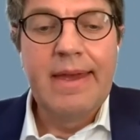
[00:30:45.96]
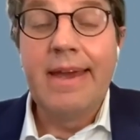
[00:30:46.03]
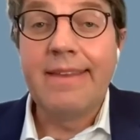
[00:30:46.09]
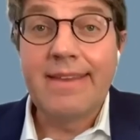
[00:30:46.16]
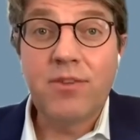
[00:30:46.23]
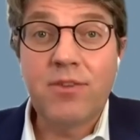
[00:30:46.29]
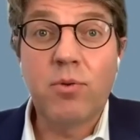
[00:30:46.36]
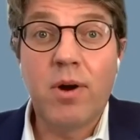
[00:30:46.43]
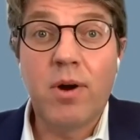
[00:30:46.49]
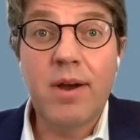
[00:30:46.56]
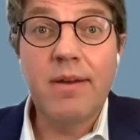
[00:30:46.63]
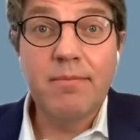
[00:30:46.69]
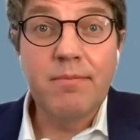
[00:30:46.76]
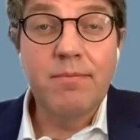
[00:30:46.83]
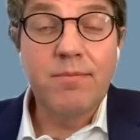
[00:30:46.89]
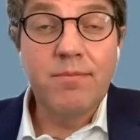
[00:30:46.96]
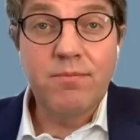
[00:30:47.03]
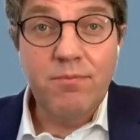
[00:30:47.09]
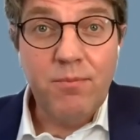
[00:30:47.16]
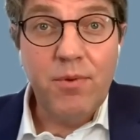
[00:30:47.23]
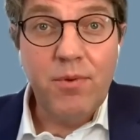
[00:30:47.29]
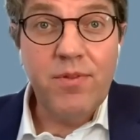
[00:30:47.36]
And that's why
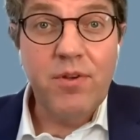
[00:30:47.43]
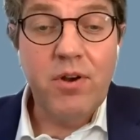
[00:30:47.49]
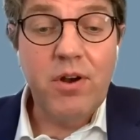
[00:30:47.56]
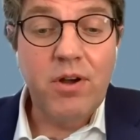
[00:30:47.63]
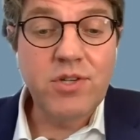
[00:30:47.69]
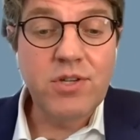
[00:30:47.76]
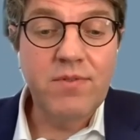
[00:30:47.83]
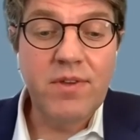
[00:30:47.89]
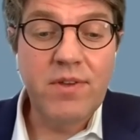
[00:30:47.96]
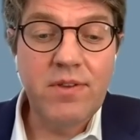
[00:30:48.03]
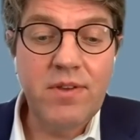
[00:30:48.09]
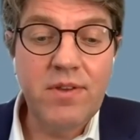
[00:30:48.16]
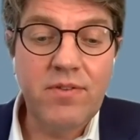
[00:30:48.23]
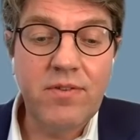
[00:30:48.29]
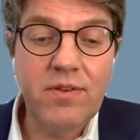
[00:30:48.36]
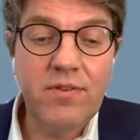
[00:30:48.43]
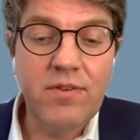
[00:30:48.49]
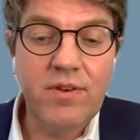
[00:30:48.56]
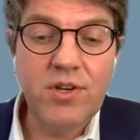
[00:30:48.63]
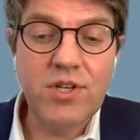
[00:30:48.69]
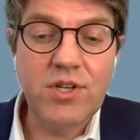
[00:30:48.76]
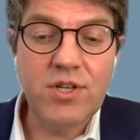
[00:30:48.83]
with the launch of this
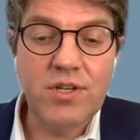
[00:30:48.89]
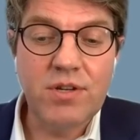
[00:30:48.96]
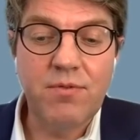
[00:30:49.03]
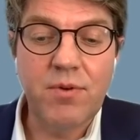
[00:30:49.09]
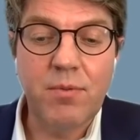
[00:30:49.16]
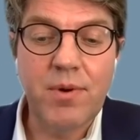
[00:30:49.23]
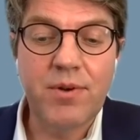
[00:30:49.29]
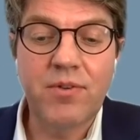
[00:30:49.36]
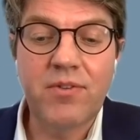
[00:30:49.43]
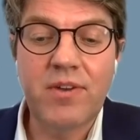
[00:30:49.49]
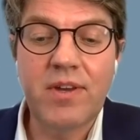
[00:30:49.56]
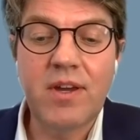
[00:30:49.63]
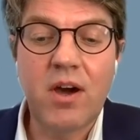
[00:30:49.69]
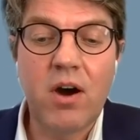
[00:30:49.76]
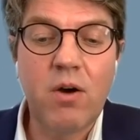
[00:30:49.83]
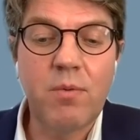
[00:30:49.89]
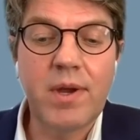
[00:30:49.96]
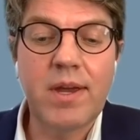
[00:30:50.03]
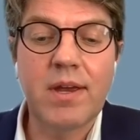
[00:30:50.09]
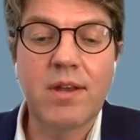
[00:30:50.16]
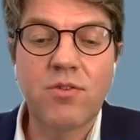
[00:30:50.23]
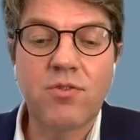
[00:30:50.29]
initiative, we want to see how we
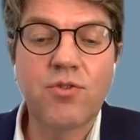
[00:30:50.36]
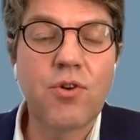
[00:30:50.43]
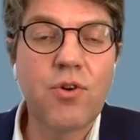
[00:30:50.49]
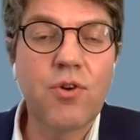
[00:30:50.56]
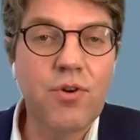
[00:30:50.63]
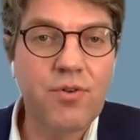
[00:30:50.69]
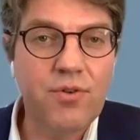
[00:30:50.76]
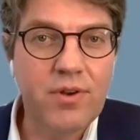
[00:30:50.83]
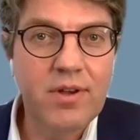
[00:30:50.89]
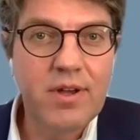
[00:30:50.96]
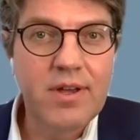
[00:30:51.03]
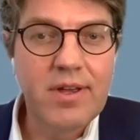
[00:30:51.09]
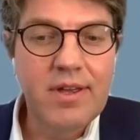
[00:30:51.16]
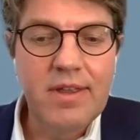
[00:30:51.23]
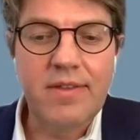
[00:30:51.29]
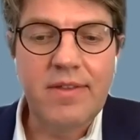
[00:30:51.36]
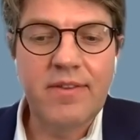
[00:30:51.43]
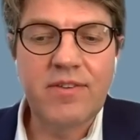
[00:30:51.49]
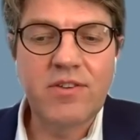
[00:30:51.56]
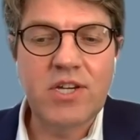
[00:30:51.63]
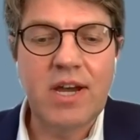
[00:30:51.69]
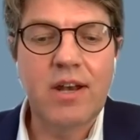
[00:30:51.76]
can turn
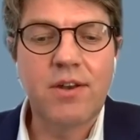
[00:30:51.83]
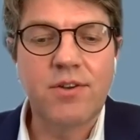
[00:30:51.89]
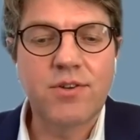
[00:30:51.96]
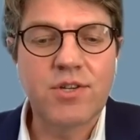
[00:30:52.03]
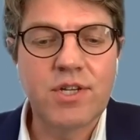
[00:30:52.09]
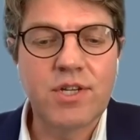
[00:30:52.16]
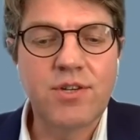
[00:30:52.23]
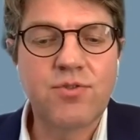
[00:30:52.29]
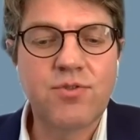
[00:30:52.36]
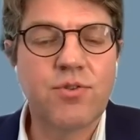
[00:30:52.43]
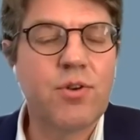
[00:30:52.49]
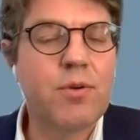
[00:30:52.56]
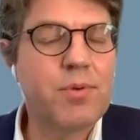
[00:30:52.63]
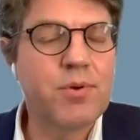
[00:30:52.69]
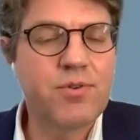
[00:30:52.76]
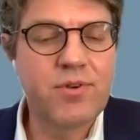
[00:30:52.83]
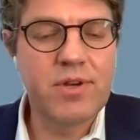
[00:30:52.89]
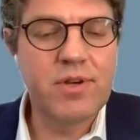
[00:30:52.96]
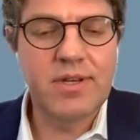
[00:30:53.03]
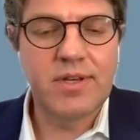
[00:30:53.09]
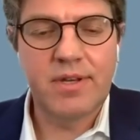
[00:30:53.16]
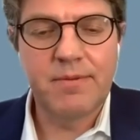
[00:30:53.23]
this challenge into an
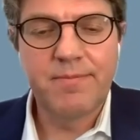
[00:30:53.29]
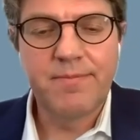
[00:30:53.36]
opportunity,